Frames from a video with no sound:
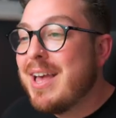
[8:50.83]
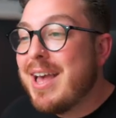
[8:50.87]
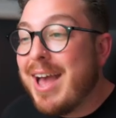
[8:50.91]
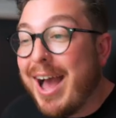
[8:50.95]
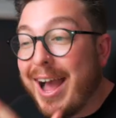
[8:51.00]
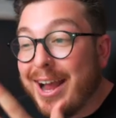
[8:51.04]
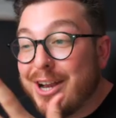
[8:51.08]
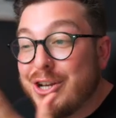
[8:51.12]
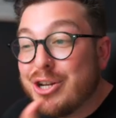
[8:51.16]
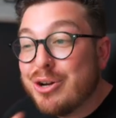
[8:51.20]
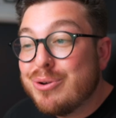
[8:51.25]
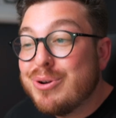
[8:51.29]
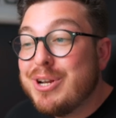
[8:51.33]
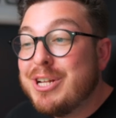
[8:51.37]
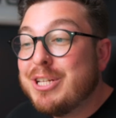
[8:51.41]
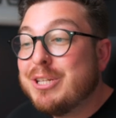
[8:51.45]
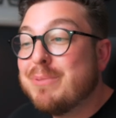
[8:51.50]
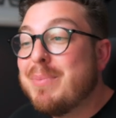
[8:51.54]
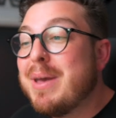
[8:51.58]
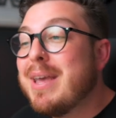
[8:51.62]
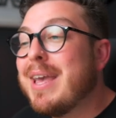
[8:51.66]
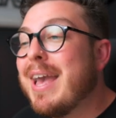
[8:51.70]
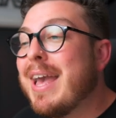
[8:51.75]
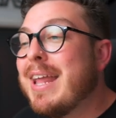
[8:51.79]
I don't need to
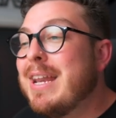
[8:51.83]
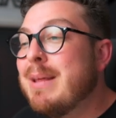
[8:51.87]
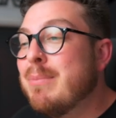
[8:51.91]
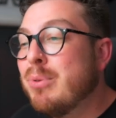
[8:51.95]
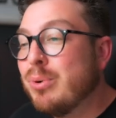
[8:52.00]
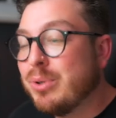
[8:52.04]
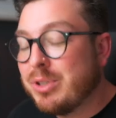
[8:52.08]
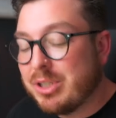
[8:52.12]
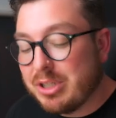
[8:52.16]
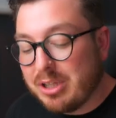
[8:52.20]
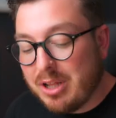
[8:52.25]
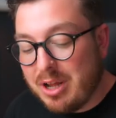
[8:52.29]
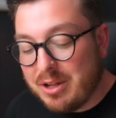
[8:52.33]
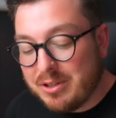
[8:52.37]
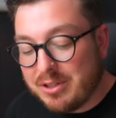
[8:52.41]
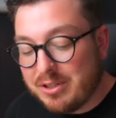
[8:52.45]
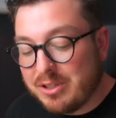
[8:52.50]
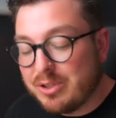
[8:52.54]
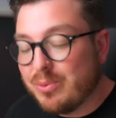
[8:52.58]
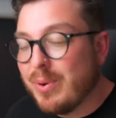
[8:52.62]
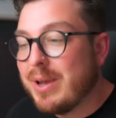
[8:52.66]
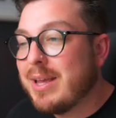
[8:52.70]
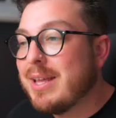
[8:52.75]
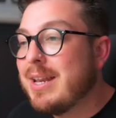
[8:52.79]
make any more slots,
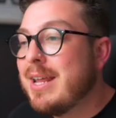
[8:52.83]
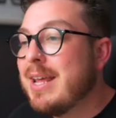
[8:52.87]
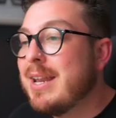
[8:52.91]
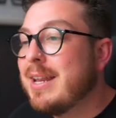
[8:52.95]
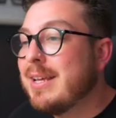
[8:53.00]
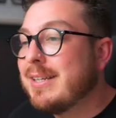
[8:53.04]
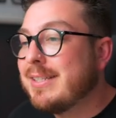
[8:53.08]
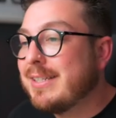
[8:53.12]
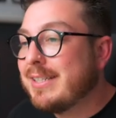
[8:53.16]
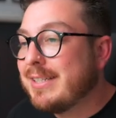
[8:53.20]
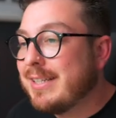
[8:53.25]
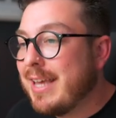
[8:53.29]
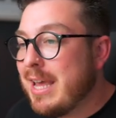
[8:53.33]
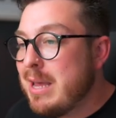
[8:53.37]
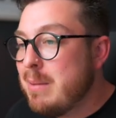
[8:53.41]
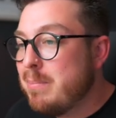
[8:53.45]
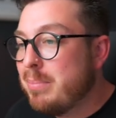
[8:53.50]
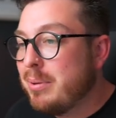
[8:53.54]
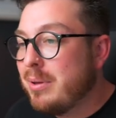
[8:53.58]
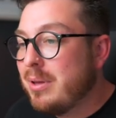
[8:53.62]
so I can hit escape.